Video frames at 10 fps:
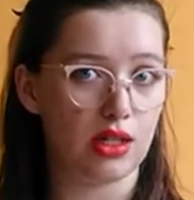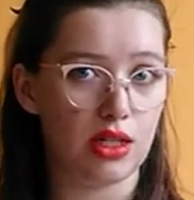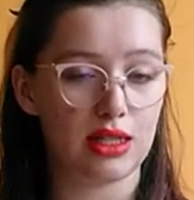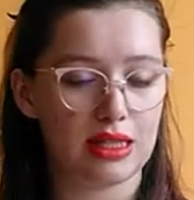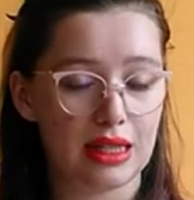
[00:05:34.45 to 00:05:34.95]

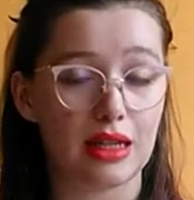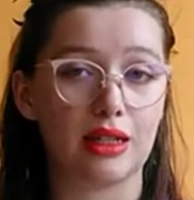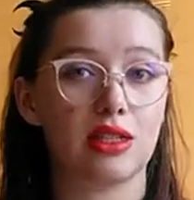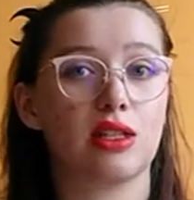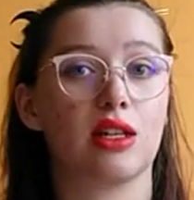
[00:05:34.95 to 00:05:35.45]
It's here,
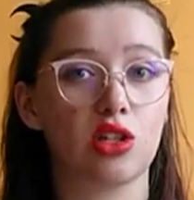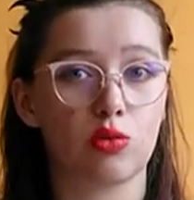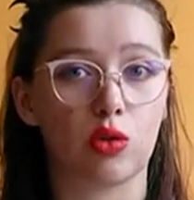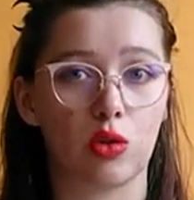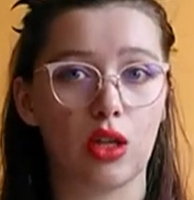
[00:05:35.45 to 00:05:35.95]
it's
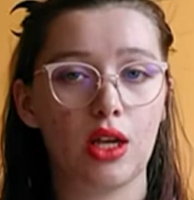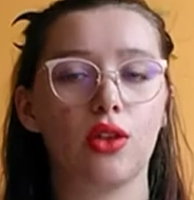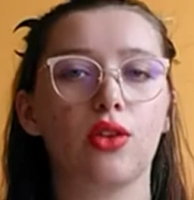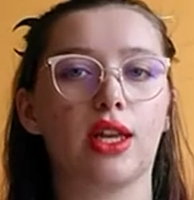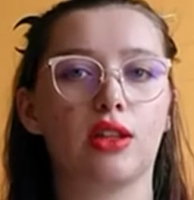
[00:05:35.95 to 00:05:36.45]
tangible.
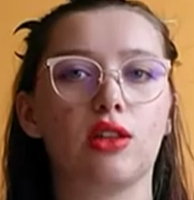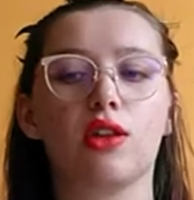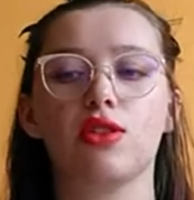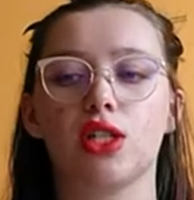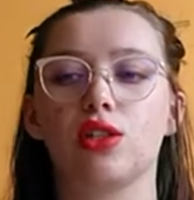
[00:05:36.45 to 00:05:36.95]
You can
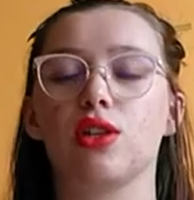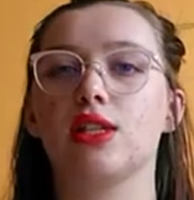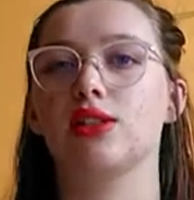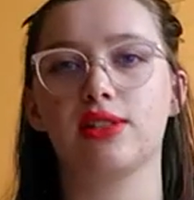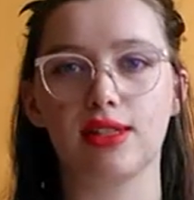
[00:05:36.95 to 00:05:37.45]
touch it, you
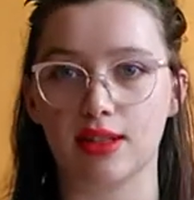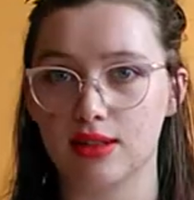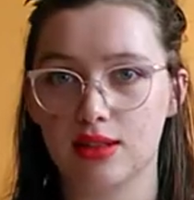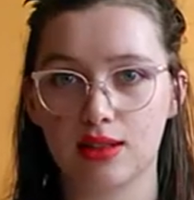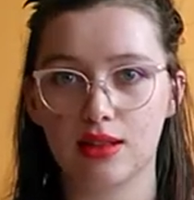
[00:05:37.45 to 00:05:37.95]
can see it.